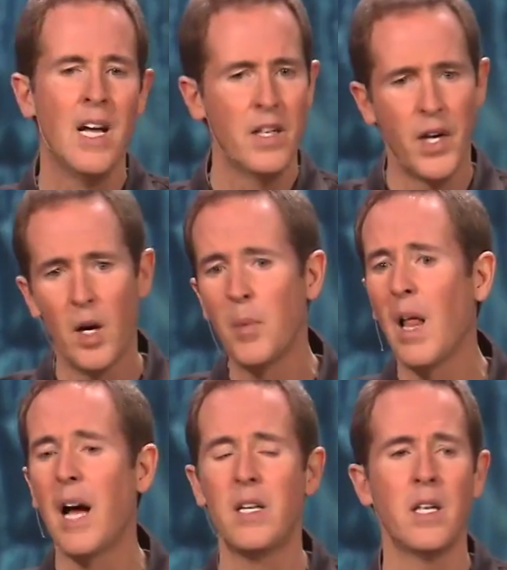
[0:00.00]
Terrible
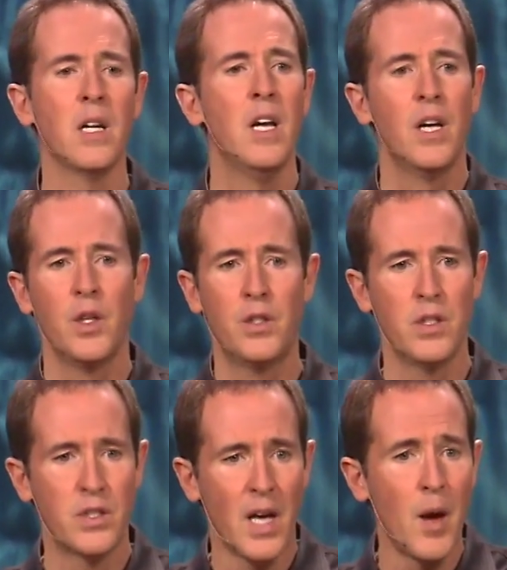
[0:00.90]
idea. You should
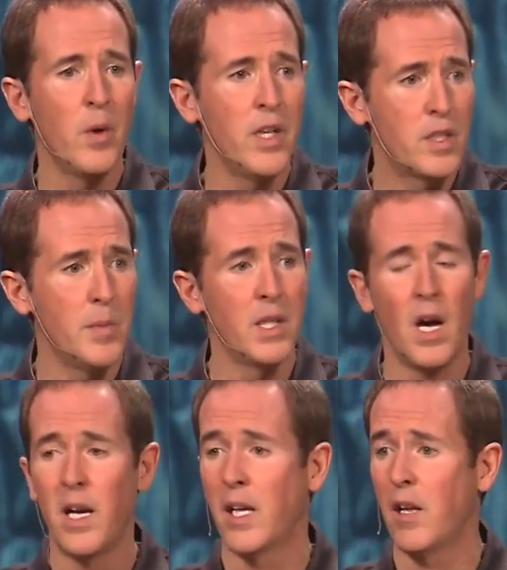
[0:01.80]
decide what needs to be
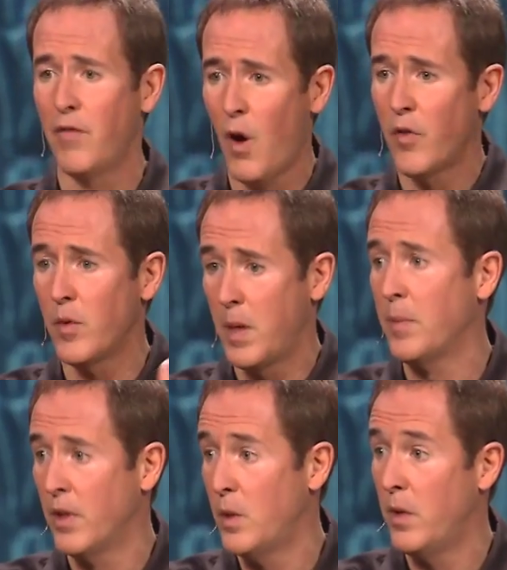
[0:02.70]
done and involve your
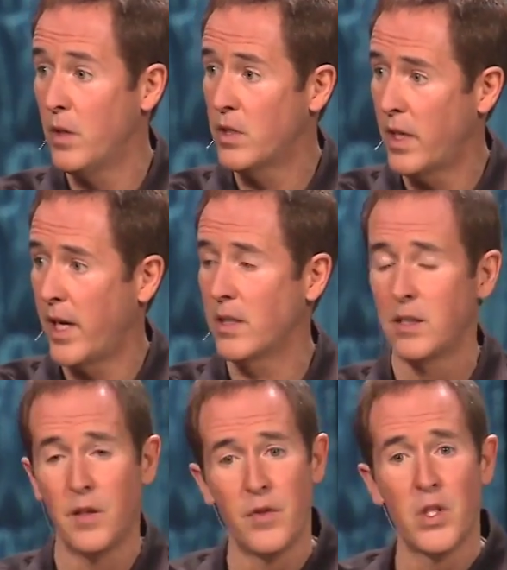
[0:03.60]
people in doing those things.
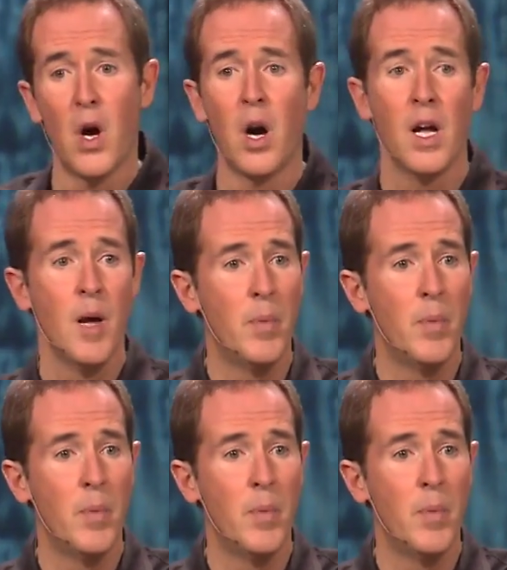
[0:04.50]
Different talk.